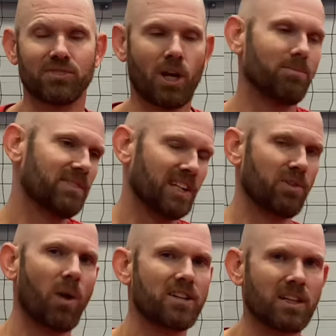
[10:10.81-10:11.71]
So thanks
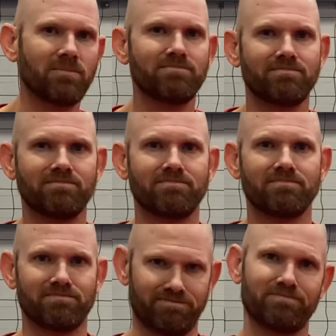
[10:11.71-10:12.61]
for watching.
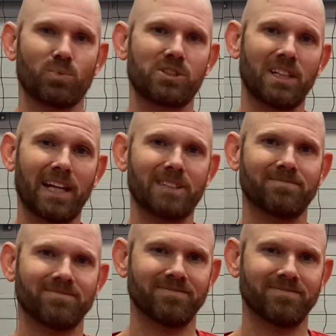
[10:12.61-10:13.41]
We'll see you later.